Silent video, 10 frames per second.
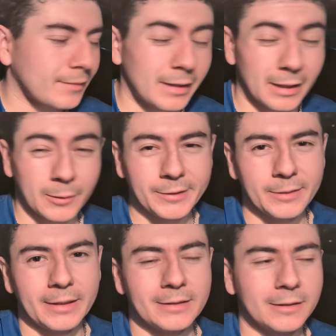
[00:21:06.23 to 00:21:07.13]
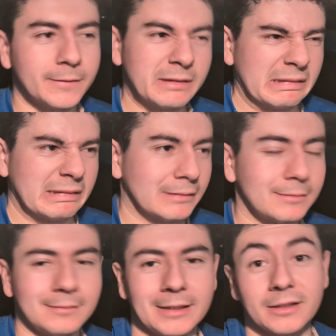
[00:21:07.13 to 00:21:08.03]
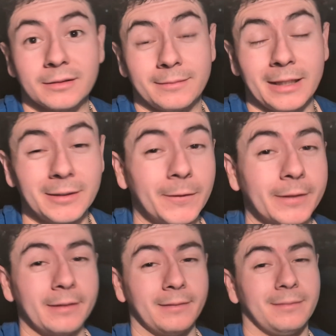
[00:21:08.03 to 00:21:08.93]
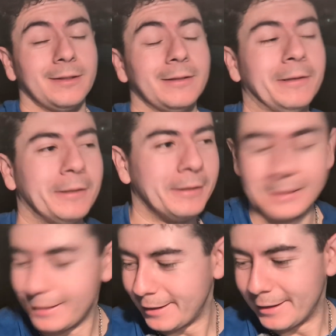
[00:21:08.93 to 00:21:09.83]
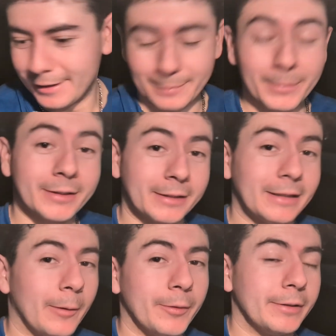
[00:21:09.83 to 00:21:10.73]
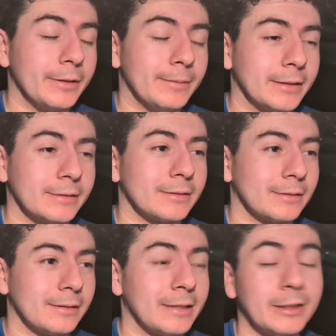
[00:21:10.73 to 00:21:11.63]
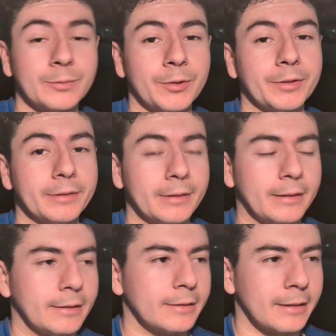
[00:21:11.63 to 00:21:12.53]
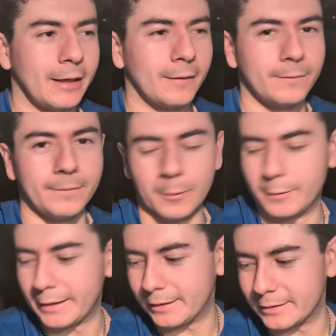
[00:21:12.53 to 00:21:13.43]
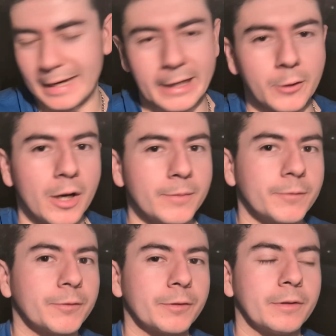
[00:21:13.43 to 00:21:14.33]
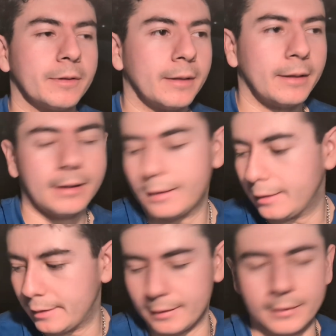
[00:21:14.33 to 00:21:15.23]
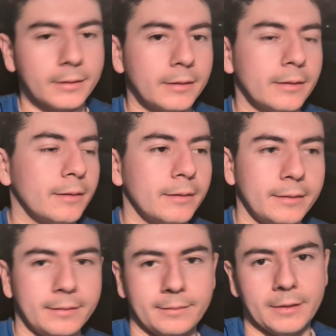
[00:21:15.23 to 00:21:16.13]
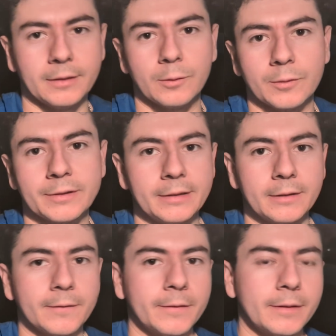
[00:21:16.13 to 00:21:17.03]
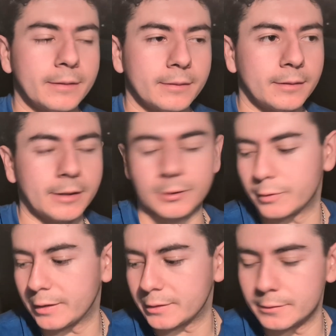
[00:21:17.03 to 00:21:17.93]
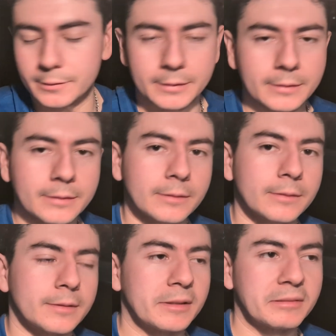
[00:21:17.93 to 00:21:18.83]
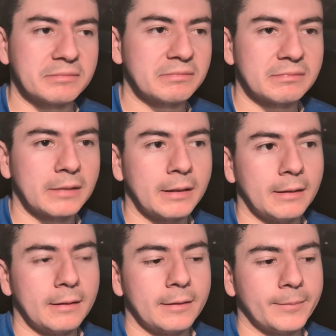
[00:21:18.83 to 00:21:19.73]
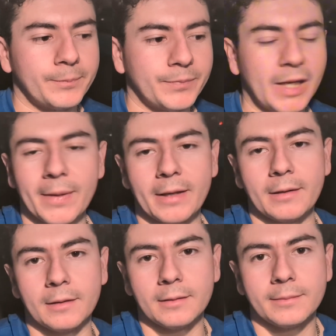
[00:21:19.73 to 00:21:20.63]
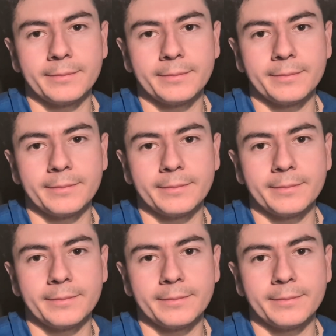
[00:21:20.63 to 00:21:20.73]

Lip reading: Yeah, creatine by itself is tastes funky. So mixing that with it makes it taste pretty good, and it only has like 8 grams of sugar in the little stick of the electrolyte solution, so it's like not bad at all.